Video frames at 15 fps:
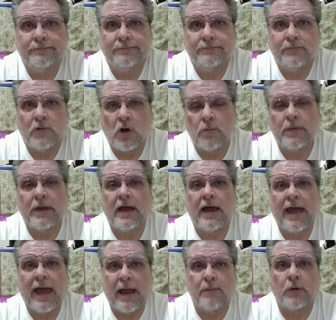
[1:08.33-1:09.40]
don't be a
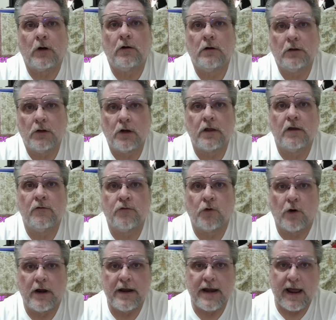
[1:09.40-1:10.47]
hammer looking for
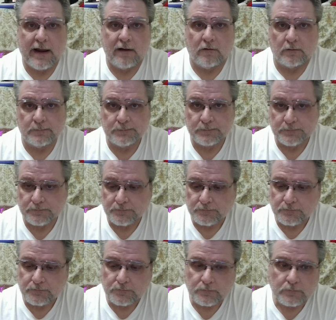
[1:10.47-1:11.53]
a nail.
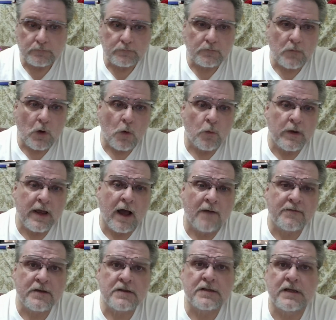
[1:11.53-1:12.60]
We
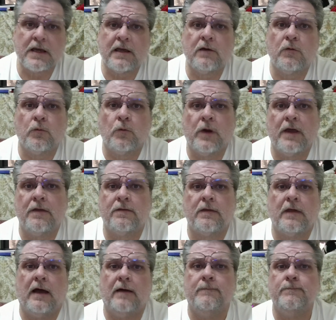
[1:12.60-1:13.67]
often see with
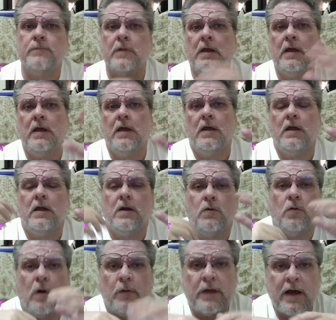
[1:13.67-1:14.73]

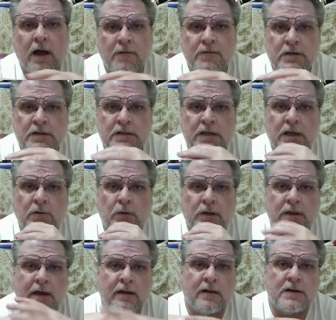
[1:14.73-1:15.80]
what we often see with
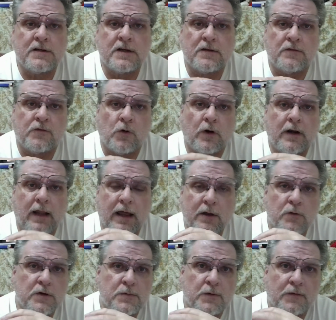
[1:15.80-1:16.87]
English as a foreign
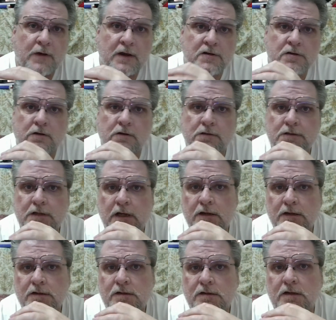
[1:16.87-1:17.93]
language professionals
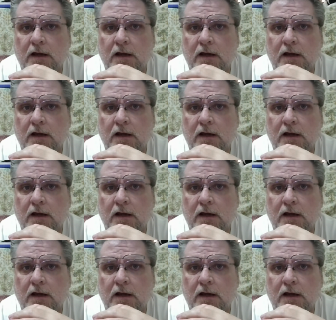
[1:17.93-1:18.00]
is,